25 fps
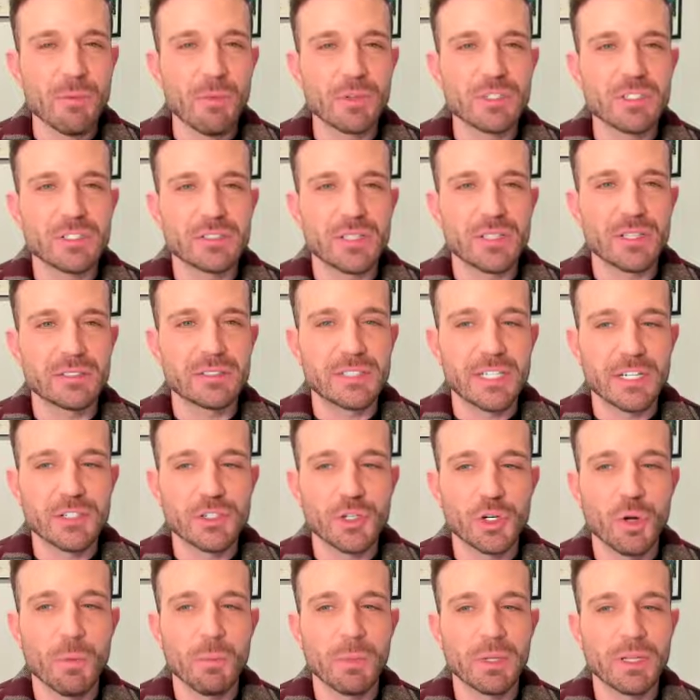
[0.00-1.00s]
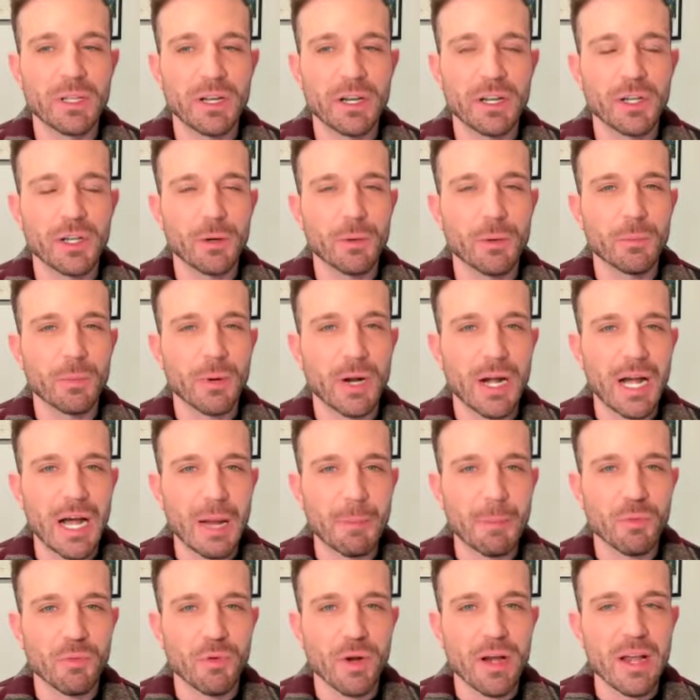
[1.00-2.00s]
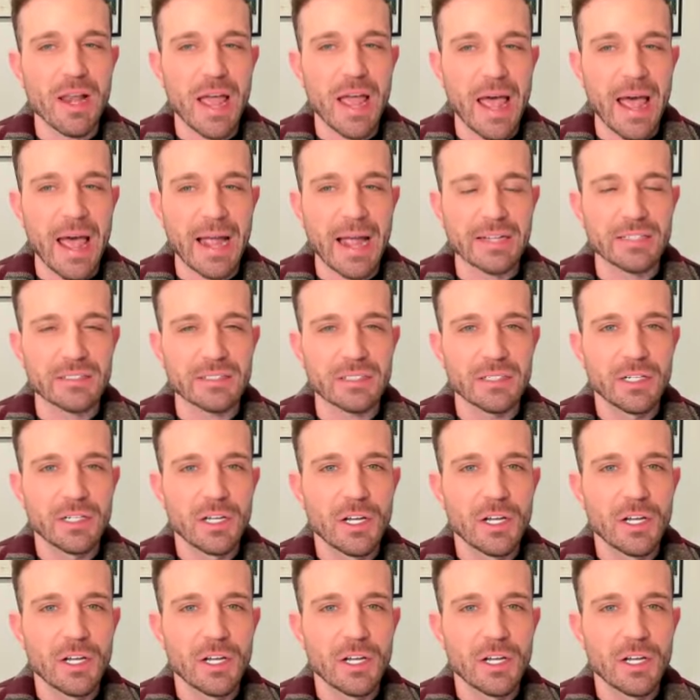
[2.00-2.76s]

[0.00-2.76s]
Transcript: which is the Digital Millennium Copyright Act.